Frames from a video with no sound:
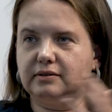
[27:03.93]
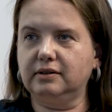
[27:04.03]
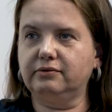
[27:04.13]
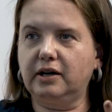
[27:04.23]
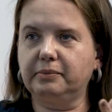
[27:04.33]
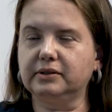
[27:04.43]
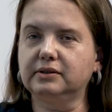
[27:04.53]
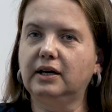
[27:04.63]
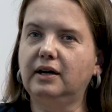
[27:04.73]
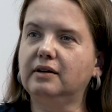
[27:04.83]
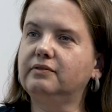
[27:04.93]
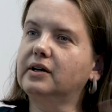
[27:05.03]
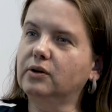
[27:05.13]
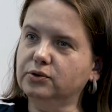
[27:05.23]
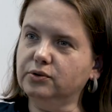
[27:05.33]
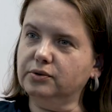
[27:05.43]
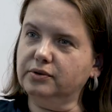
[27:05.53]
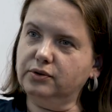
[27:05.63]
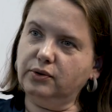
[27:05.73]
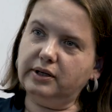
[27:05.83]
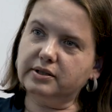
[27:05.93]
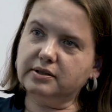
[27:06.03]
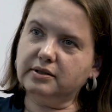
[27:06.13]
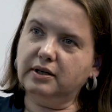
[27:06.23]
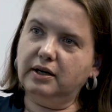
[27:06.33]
environment, they go to US.